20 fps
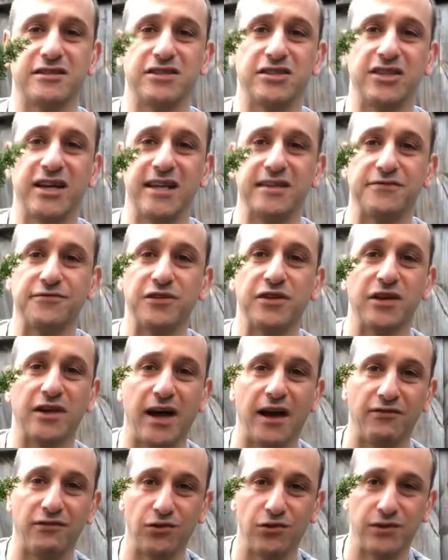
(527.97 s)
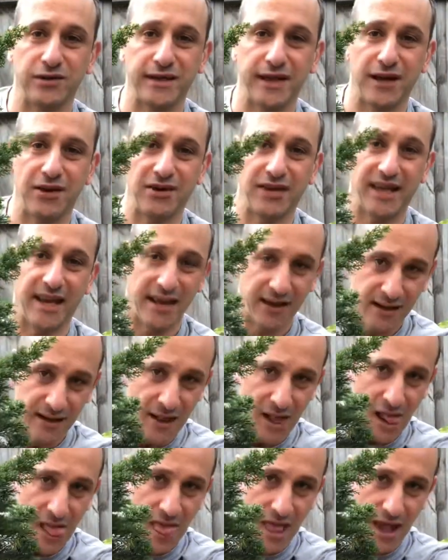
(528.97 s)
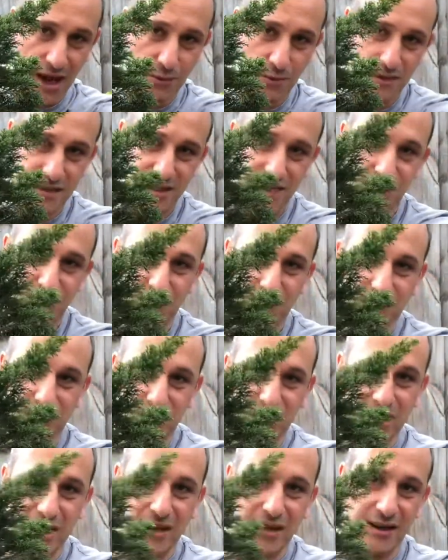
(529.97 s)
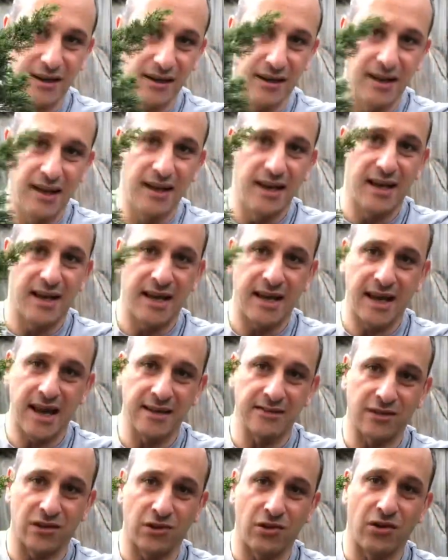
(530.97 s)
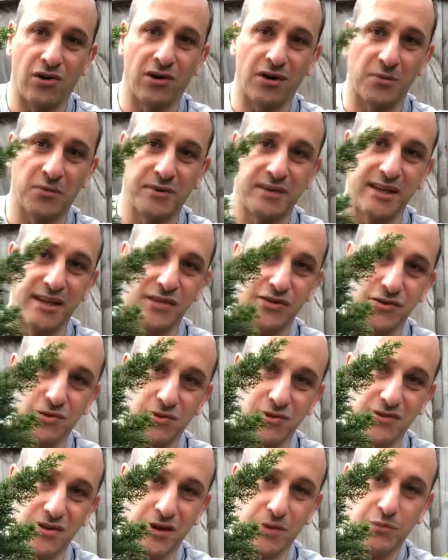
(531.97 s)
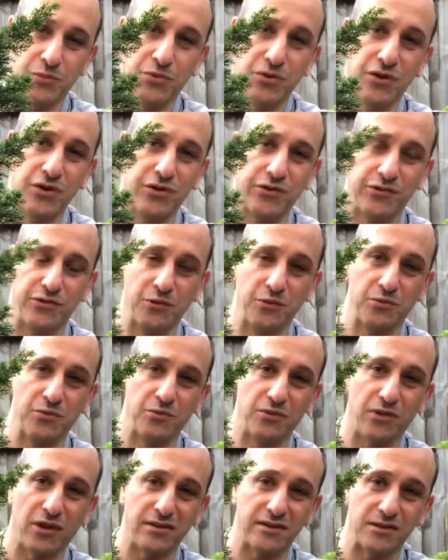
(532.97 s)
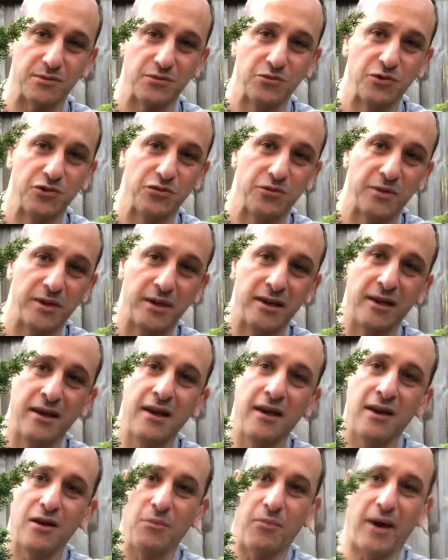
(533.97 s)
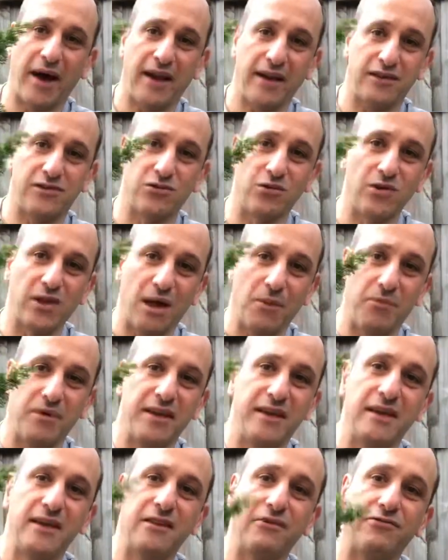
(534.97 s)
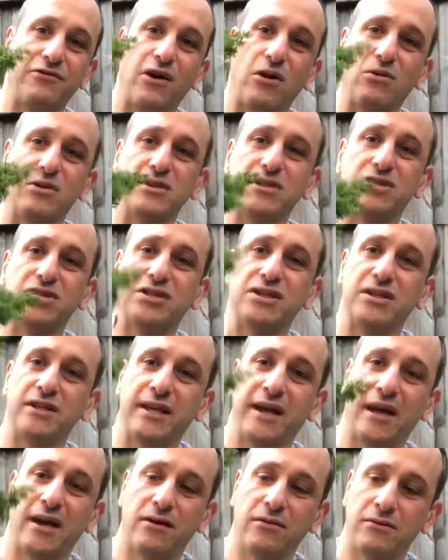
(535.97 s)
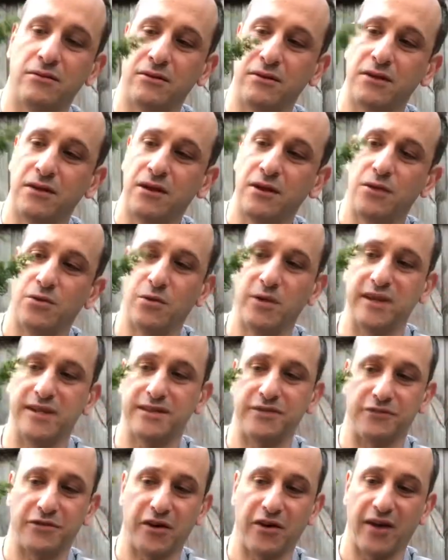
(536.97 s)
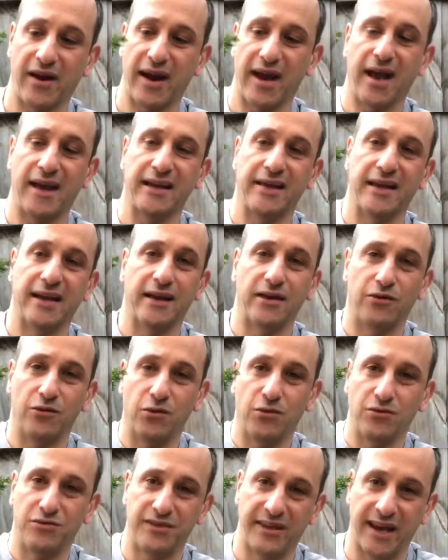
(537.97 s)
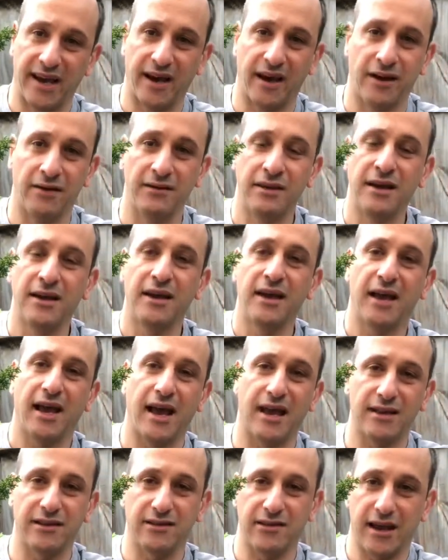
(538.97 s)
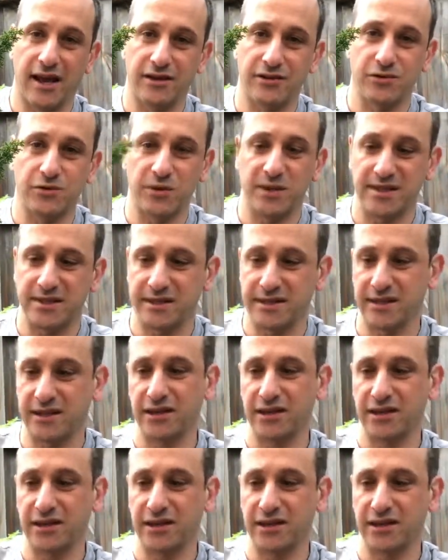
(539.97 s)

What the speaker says: a chance for you to have a look now again at what this tree looks like. It has a lot of potential. It's got a beautiful, lots of movement, but it's all up here, the foliage. Now we need to figure out how to get it all down and twist it and